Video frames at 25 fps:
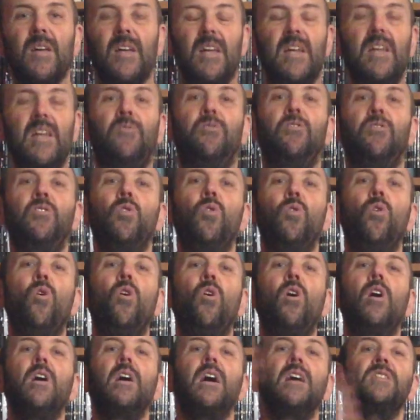if
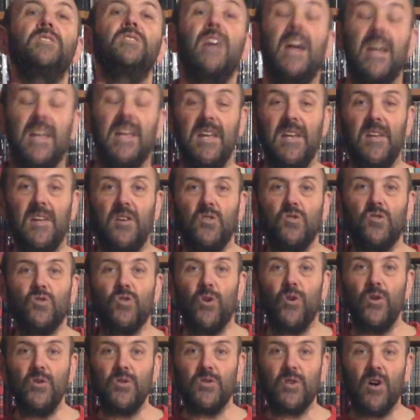you're attacking in a
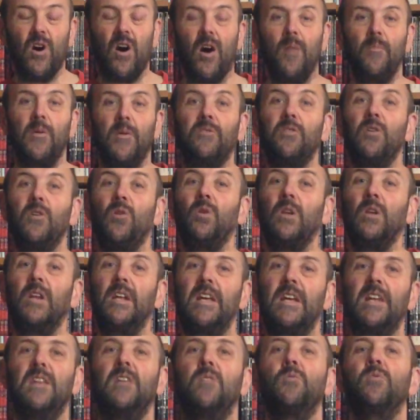true time, if you're
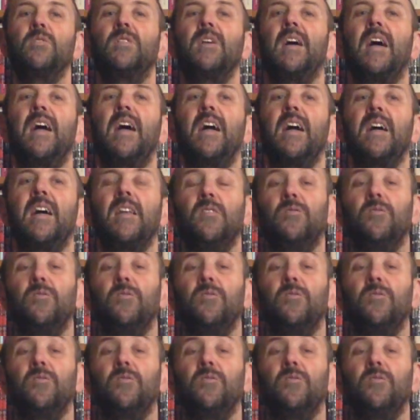leading with the hand.